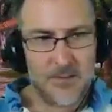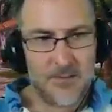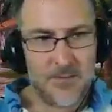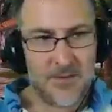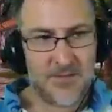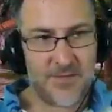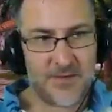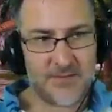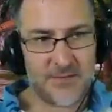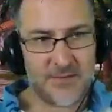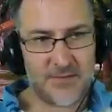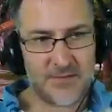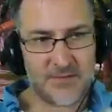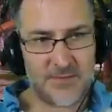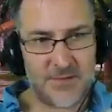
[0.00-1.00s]
My thoughts on
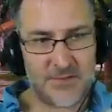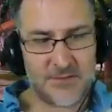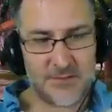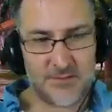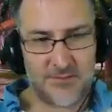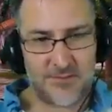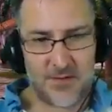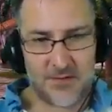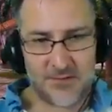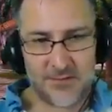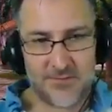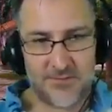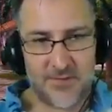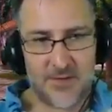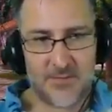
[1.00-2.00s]
the expansion so far? So
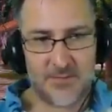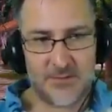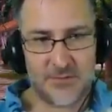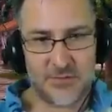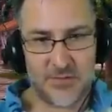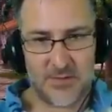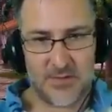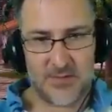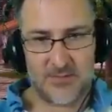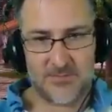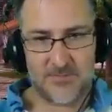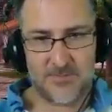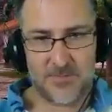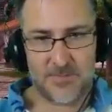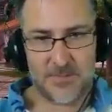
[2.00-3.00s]
far, I'm enjoying it.
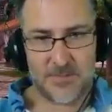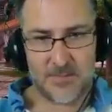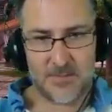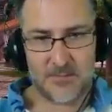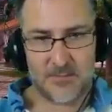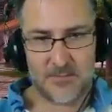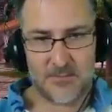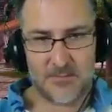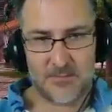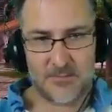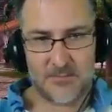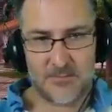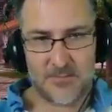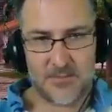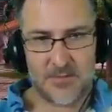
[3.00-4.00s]

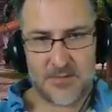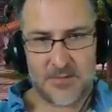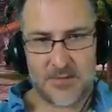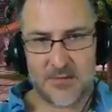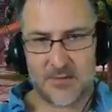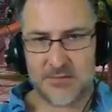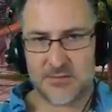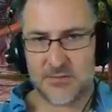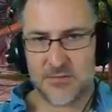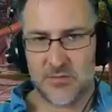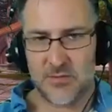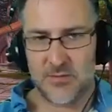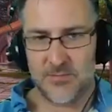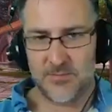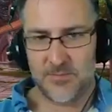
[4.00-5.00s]
I think it looks
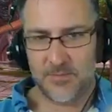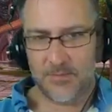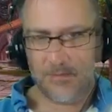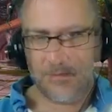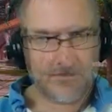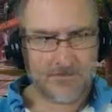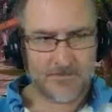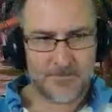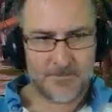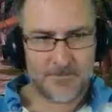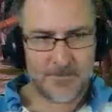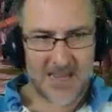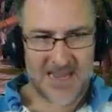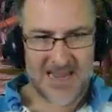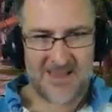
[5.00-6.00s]
cool.
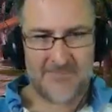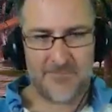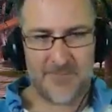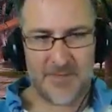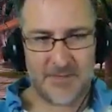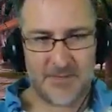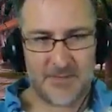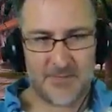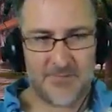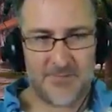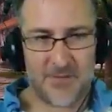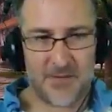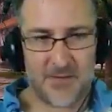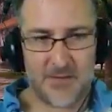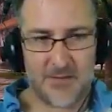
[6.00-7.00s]
I haven't been too
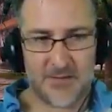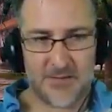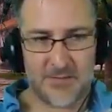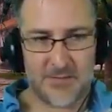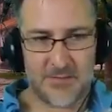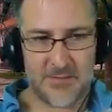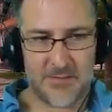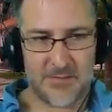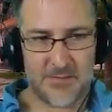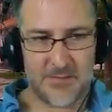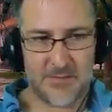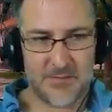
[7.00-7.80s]
far into it, though.